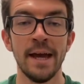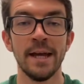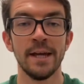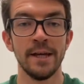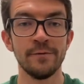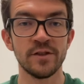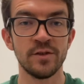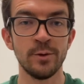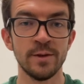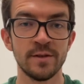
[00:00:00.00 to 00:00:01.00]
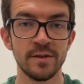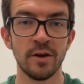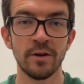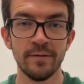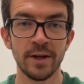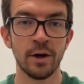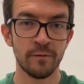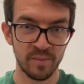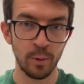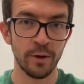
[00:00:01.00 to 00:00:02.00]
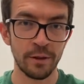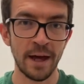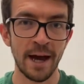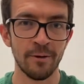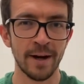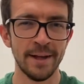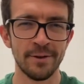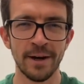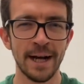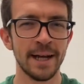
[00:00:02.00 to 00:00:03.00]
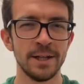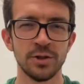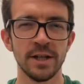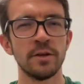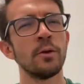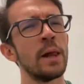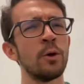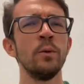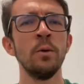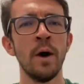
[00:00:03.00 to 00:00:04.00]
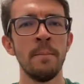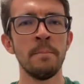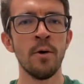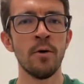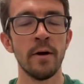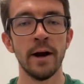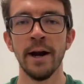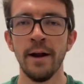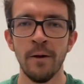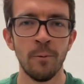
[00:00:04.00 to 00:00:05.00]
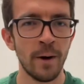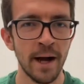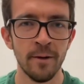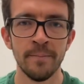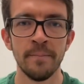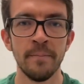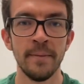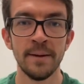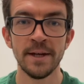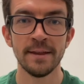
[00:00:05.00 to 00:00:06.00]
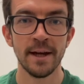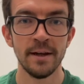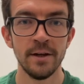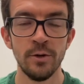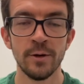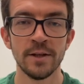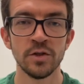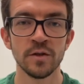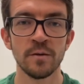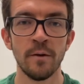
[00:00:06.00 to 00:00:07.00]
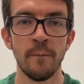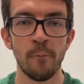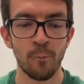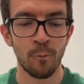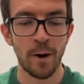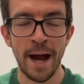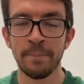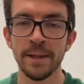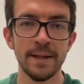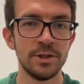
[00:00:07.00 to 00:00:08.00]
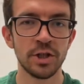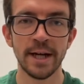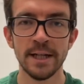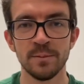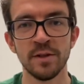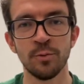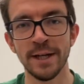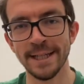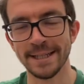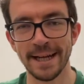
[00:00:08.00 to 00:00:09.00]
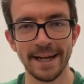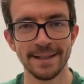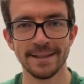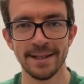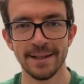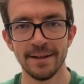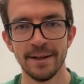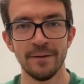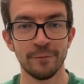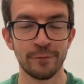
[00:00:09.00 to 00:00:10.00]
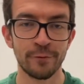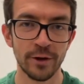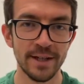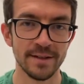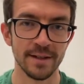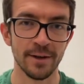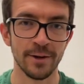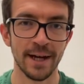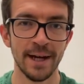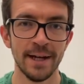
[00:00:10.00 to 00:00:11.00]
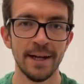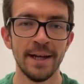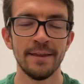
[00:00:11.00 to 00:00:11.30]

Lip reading: If students are even comfortable with that, right? They're not getting tricked and they're like, we want more. Well, maybe then you can just rapidly change between dancing and freezing, okay?